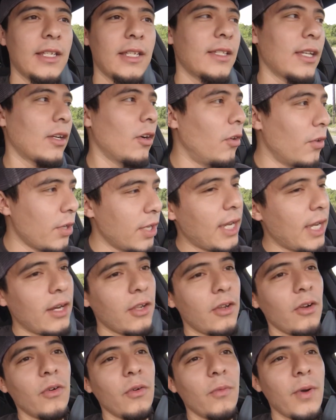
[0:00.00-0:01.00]
And he's like, oh, you
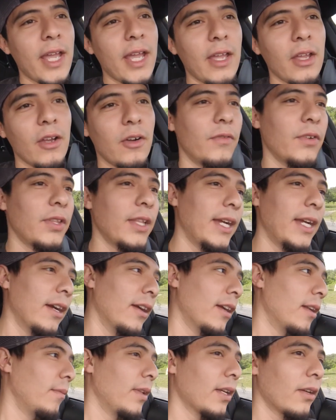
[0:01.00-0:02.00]
got to go way over
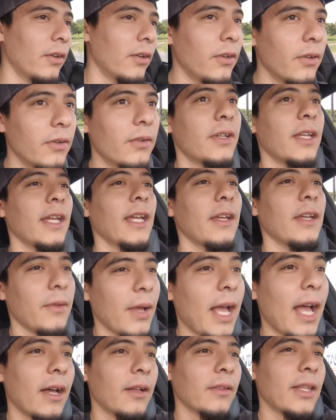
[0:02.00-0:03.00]
there. And I'm like, oh,
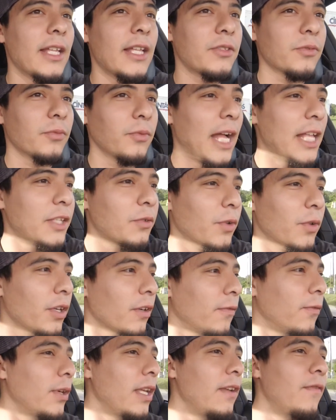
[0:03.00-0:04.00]
okay, yeah, that's
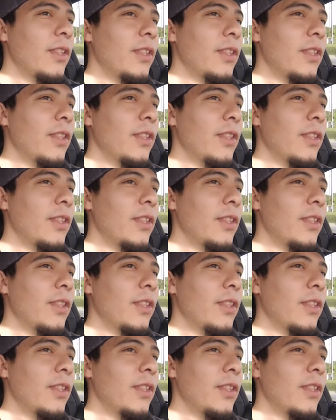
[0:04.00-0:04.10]
wonderful.